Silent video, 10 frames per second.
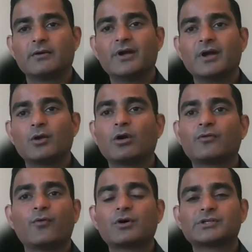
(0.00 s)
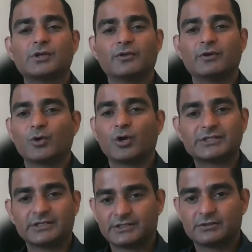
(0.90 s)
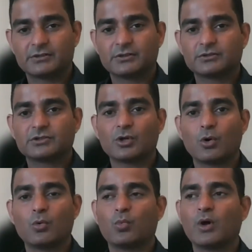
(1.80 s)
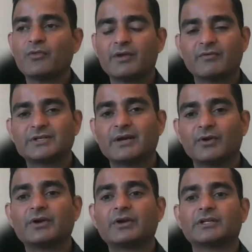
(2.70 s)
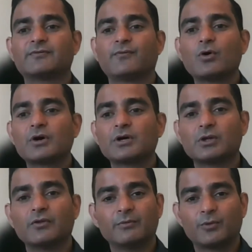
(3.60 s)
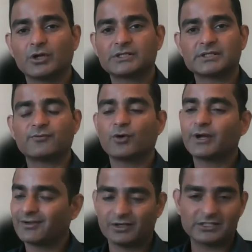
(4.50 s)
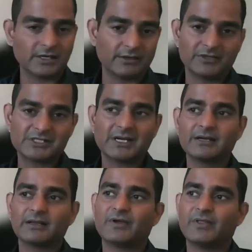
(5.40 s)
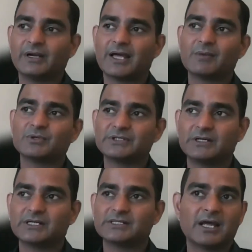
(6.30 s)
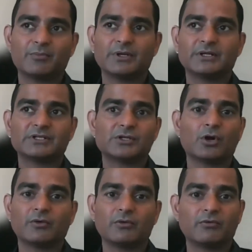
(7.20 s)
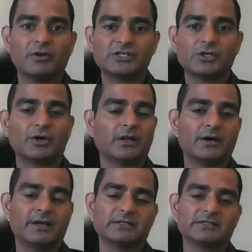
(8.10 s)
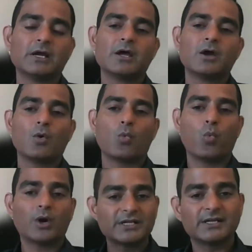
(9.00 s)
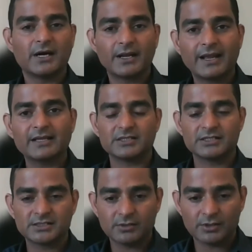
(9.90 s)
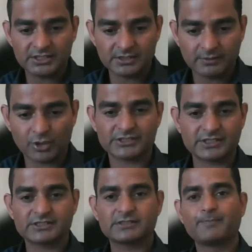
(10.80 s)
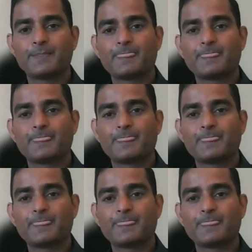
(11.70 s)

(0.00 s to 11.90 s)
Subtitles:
We are not focused on the process. So one thing which I've learned is focus on the process. Forget the result. Result, whether it happens, it doesn't happen, it's not in our hands. What is in our hands is the process.